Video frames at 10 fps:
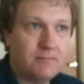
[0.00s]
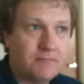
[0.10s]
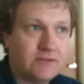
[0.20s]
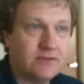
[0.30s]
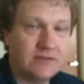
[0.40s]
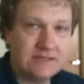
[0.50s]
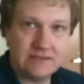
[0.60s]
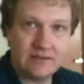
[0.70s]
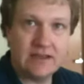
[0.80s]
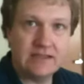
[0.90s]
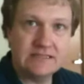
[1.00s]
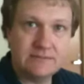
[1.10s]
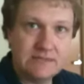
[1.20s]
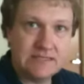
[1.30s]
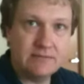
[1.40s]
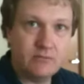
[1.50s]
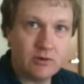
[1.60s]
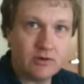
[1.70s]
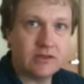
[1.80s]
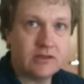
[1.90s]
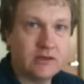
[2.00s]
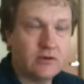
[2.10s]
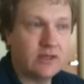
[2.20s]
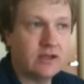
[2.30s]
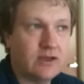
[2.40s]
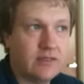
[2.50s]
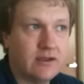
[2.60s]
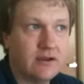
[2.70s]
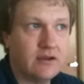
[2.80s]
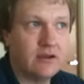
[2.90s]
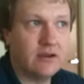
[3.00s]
so at least they're getting some teamwork going on there.